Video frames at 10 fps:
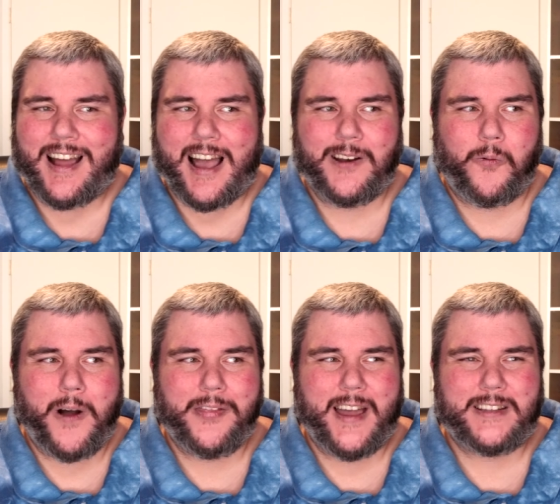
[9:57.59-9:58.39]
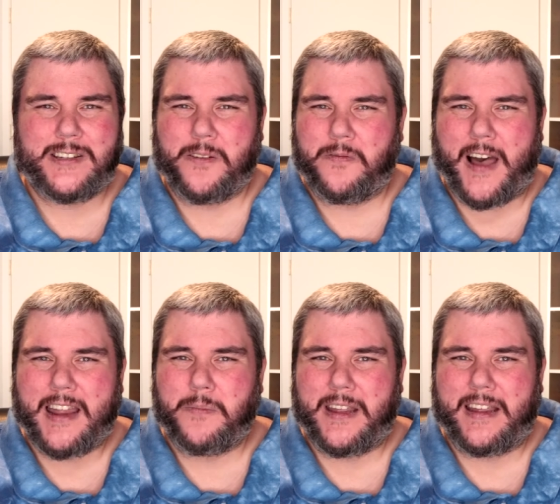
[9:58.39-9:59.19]
I don't want that to
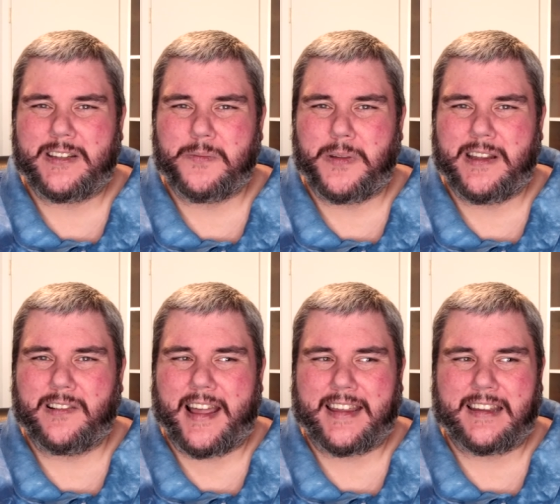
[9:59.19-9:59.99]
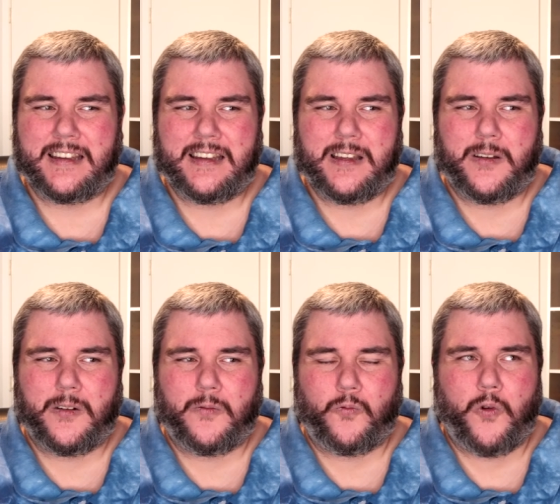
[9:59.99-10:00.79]
define me and to be like
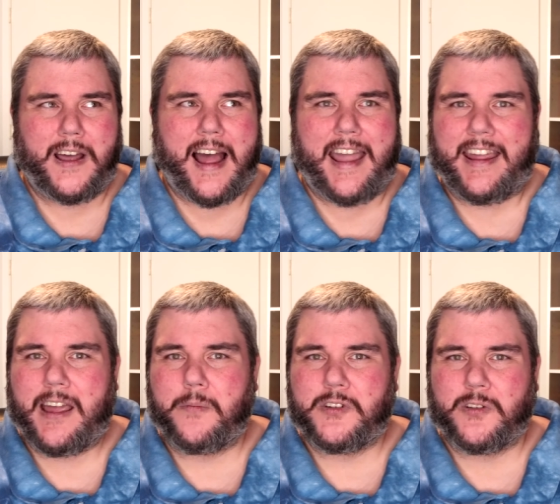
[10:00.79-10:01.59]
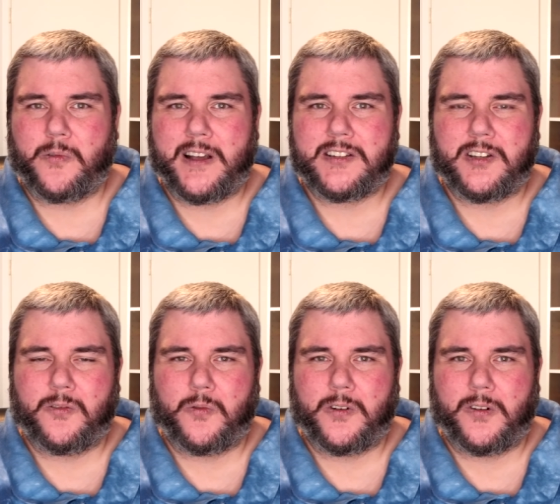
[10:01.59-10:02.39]
what I am to the rest of
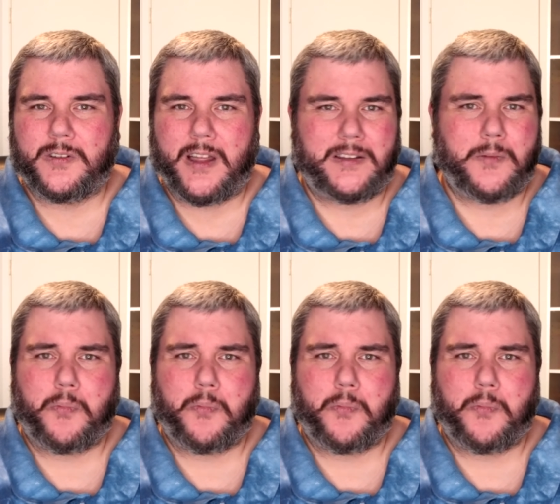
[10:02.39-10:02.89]
the world, that